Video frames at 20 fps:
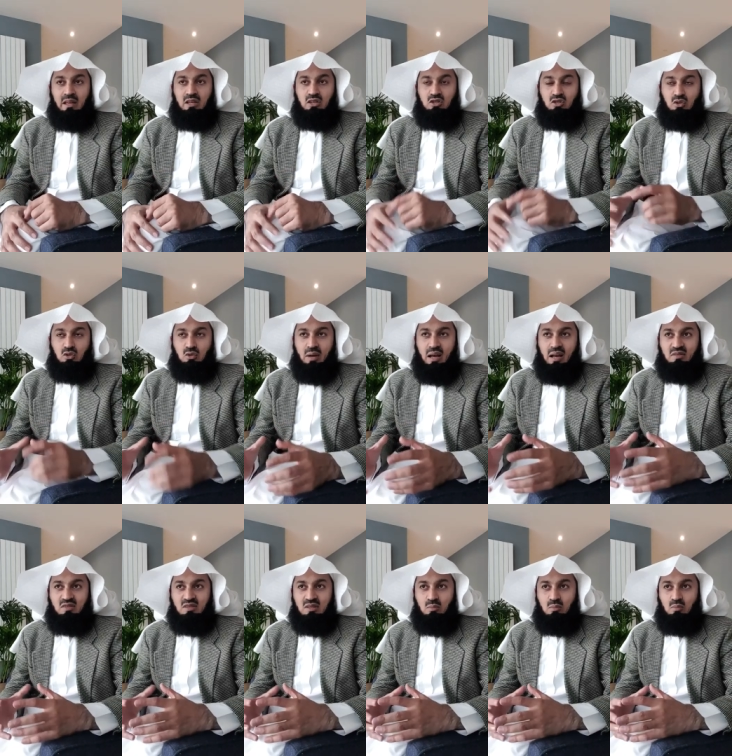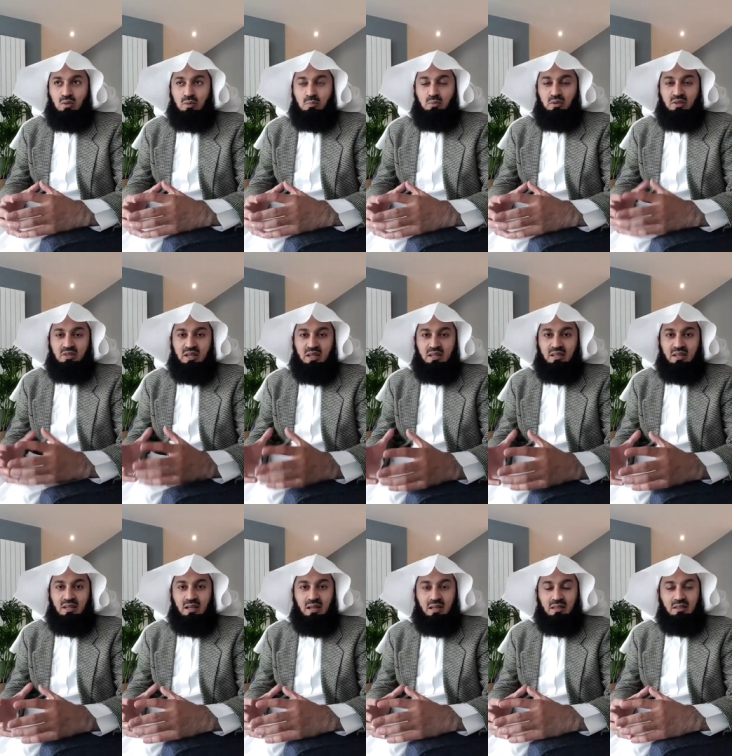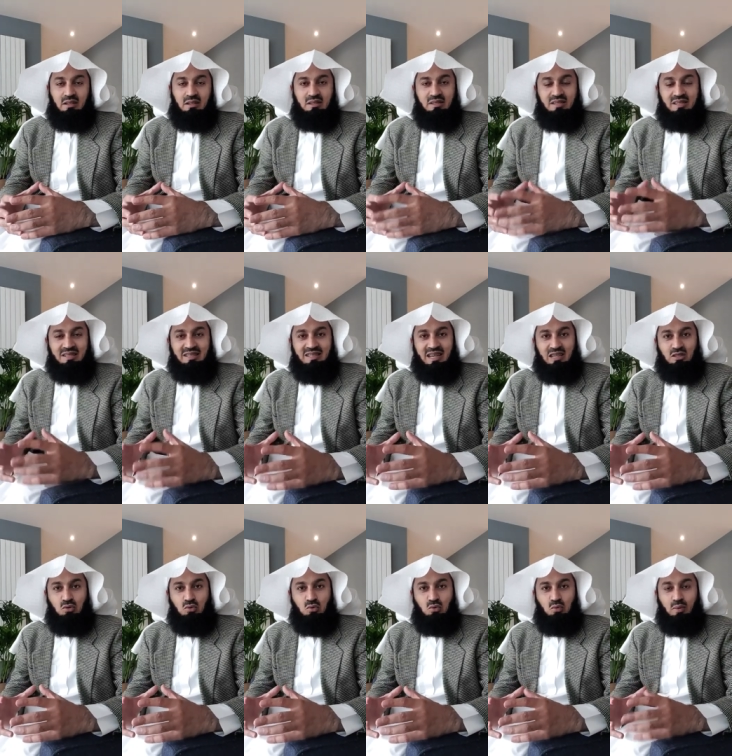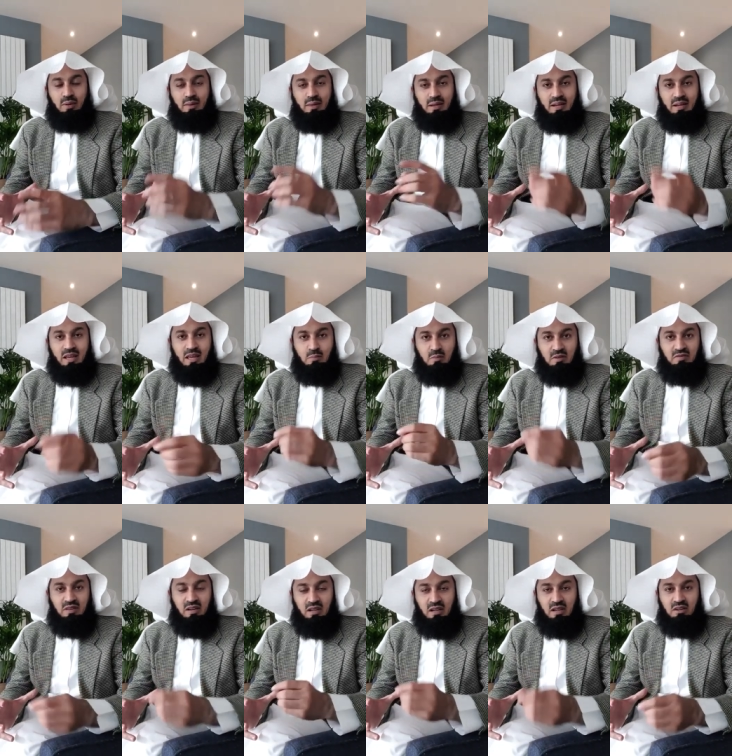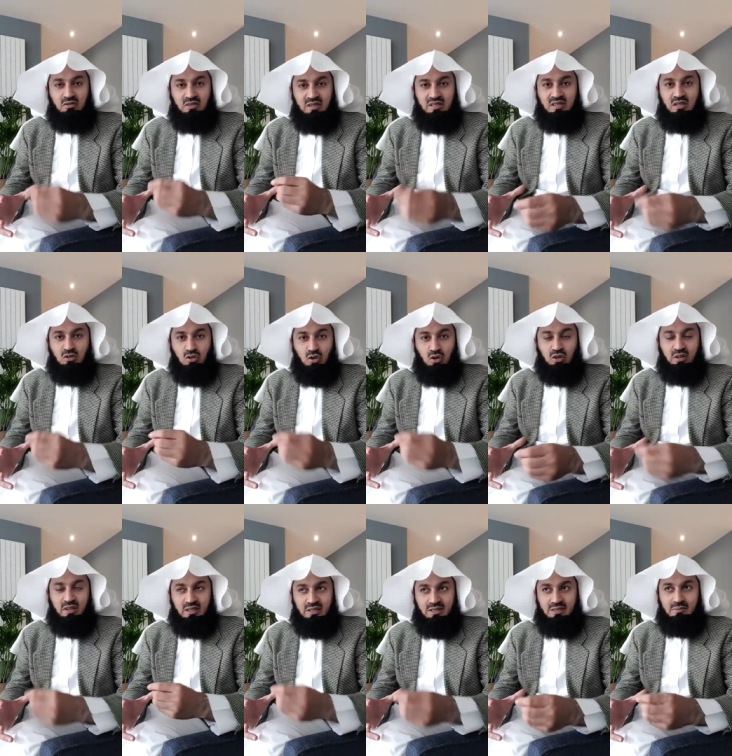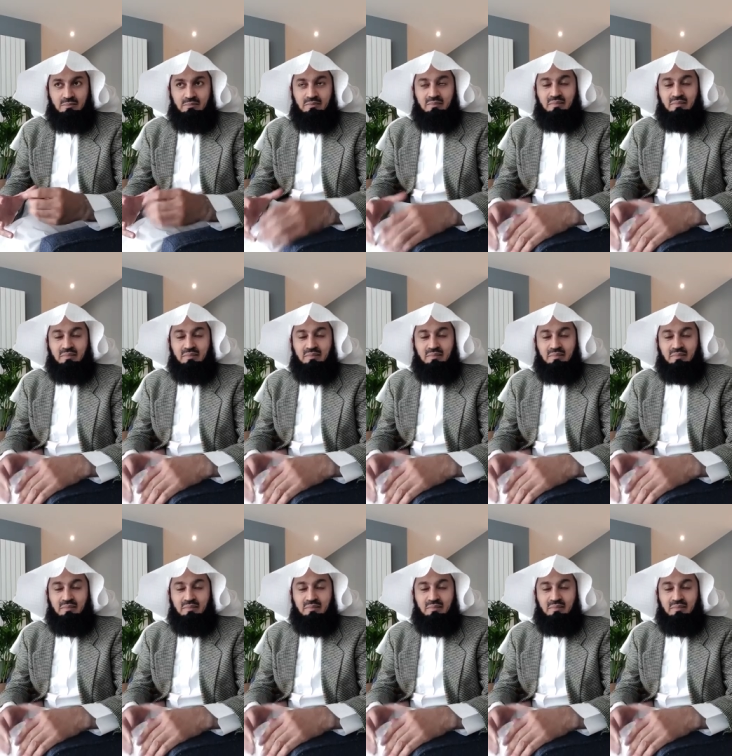So you have someone pretending like there is a tattoo with the name of Allah written on it,